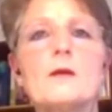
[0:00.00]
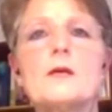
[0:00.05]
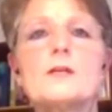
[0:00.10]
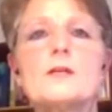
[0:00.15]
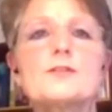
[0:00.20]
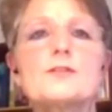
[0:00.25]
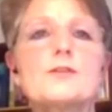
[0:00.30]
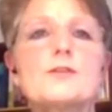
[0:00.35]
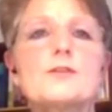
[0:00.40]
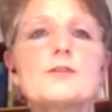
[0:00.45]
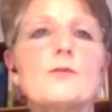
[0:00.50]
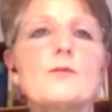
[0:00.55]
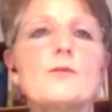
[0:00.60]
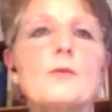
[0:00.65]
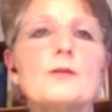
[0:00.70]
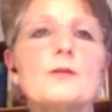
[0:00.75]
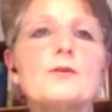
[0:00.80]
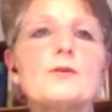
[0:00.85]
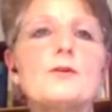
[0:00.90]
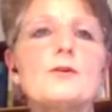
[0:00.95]
So
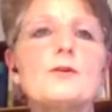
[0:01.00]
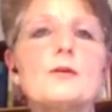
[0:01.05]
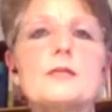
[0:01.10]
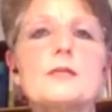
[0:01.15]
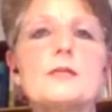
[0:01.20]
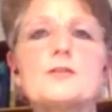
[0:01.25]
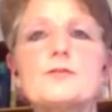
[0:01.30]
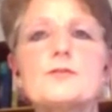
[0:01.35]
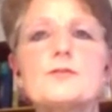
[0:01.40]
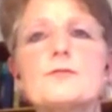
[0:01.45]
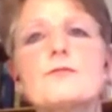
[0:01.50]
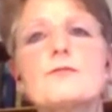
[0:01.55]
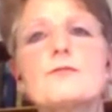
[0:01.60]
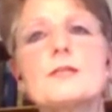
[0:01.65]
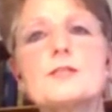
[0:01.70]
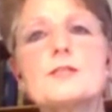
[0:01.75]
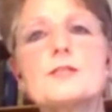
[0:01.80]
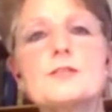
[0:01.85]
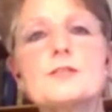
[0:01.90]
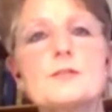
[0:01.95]
when you look into
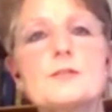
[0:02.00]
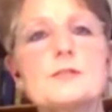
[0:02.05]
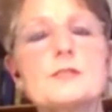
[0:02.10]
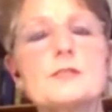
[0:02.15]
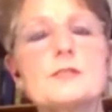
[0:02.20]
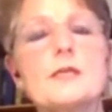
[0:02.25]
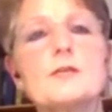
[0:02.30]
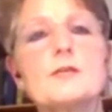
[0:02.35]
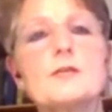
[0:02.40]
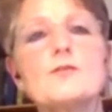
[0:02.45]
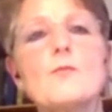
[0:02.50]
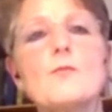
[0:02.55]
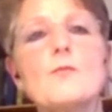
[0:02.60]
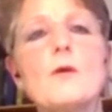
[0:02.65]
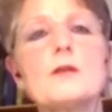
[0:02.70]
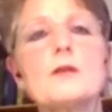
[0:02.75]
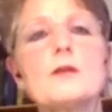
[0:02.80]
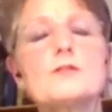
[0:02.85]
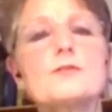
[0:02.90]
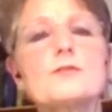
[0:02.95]
registers and you
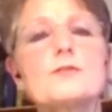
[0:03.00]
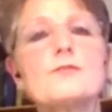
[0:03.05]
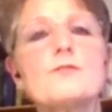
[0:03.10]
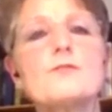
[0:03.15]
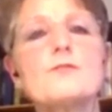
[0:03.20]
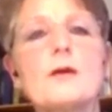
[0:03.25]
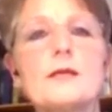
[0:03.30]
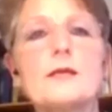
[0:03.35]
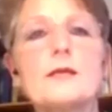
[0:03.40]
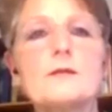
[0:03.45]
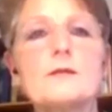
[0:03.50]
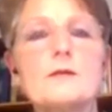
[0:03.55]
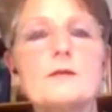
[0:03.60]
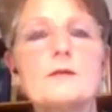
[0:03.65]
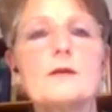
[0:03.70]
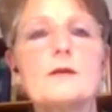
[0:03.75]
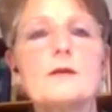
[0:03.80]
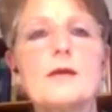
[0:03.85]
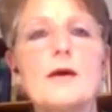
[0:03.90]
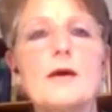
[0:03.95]
want to define
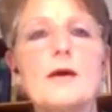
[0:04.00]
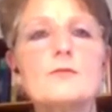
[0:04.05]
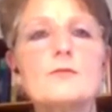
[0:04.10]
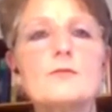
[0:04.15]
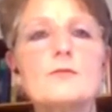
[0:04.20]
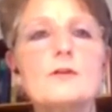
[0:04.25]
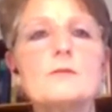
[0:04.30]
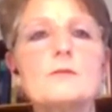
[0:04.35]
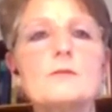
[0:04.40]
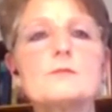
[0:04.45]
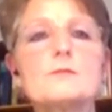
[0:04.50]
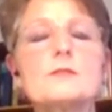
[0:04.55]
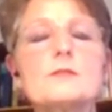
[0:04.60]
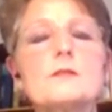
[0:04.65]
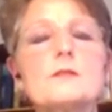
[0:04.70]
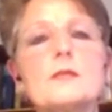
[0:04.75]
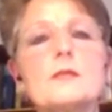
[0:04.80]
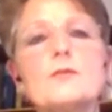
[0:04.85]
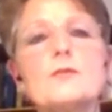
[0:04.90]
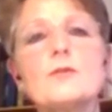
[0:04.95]

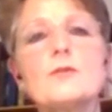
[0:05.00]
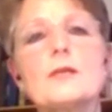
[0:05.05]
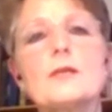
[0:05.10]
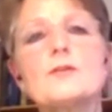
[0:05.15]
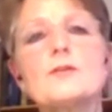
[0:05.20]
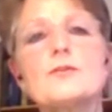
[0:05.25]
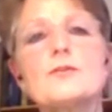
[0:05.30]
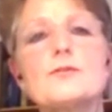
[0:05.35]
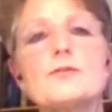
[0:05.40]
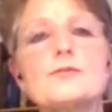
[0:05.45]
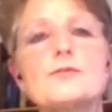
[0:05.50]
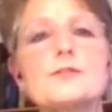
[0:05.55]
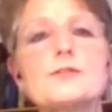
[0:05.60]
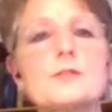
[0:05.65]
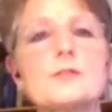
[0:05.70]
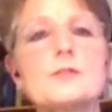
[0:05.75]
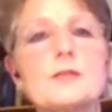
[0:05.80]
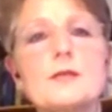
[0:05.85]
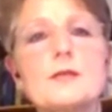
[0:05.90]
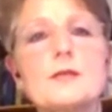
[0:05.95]
outcomes, then you can use,
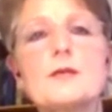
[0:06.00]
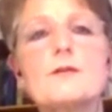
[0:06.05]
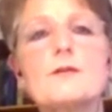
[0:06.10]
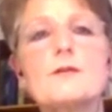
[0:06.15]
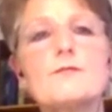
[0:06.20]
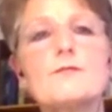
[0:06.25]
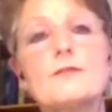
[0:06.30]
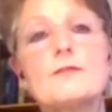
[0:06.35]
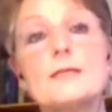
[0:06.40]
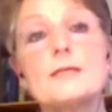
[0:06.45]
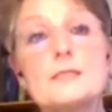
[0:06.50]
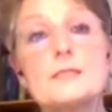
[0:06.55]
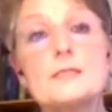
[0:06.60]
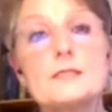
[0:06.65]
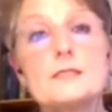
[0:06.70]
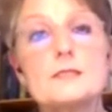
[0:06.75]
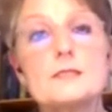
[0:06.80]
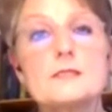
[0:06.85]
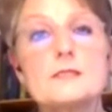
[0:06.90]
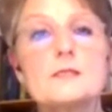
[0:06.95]
for
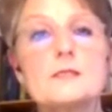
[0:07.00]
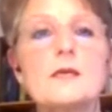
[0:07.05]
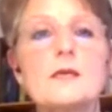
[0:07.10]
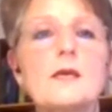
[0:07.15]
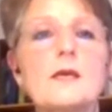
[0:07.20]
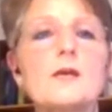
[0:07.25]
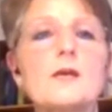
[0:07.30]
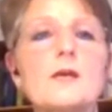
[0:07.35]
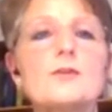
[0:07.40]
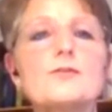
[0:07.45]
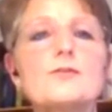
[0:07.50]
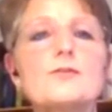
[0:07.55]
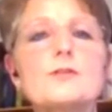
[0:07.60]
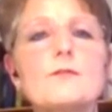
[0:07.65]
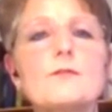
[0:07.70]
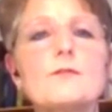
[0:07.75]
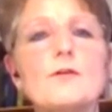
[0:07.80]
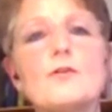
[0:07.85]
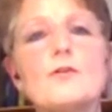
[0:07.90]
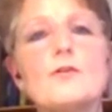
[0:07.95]
instance, use
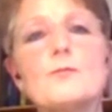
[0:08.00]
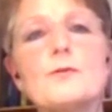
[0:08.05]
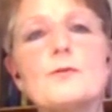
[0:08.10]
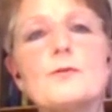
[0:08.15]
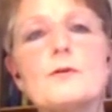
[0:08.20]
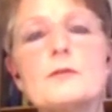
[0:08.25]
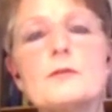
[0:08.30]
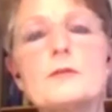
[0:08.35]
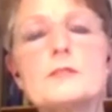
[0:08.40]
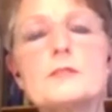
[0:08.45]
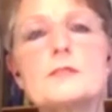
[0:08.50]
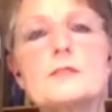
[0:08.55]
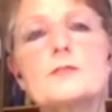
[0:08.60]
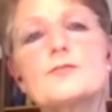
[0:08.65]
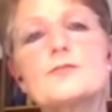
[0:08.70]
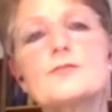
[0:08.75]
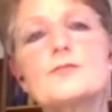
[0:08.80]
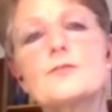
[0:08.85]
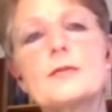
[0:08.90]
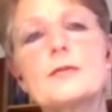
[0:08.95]
of opioids
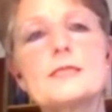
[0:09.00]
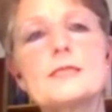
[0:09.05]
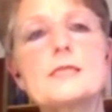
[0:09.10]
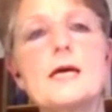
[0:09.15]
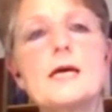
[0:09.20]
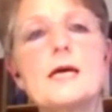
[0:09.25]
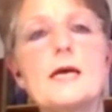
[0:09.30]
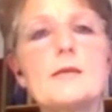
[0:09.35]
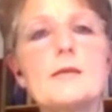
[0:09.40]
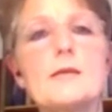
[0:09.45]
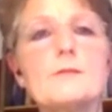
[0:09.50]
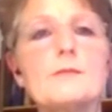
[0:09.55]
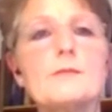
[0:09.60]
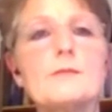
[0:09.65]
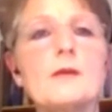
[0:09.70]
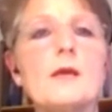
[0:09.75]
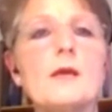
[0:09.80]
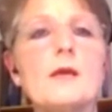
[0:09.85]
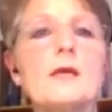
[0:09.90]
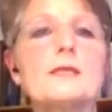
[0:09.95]
during time,
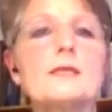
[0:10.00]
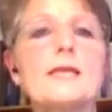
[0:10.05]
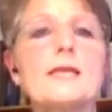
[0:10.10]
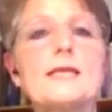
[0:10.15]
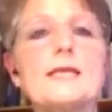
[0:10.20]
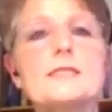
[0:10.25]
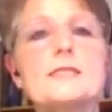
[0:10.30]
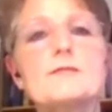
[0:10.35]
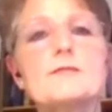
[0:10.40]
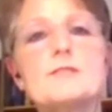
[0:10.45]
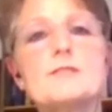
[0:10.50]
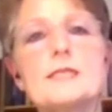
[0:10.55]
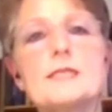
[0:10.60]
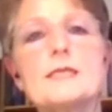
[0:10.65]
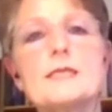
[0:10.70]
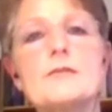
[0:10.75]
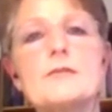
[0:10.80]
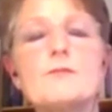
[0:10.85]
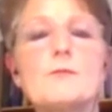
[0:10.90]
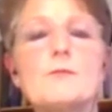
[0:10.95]
days of sick
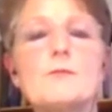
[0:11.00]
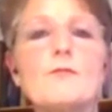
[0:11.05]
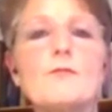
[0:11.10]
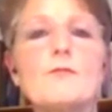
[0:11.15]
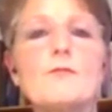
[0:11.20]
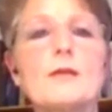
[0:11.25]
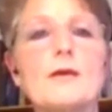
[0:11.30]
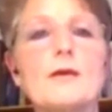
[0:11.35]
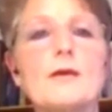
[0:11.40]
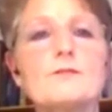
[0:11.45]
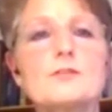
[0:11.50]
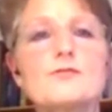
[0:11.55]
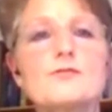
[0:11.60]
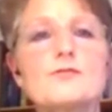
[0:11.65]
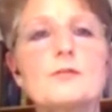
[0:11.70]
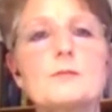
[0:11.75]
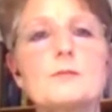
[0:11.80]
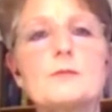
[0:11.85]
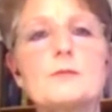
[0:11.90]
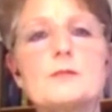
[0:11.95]
leave before and after
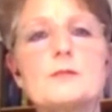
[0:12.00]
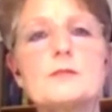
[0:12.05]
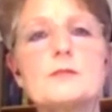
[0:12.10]
treatment,